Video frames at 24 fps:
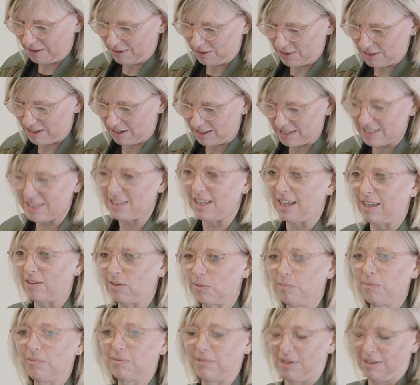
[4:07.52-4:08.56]
I'd just like to thank
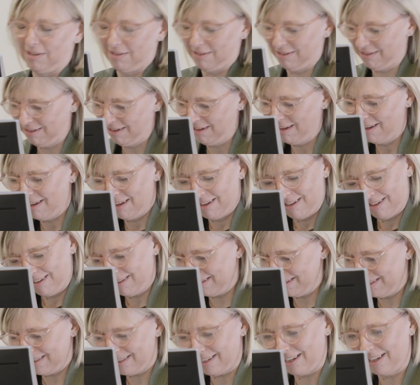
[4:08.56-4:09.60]
them,
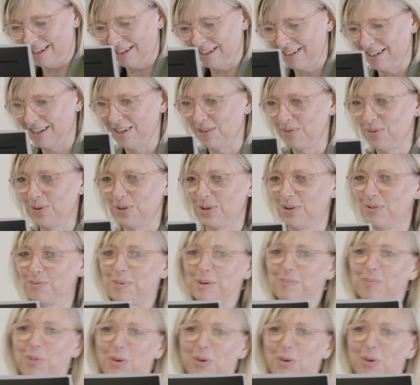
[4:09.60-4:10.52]
because it wouldn't have been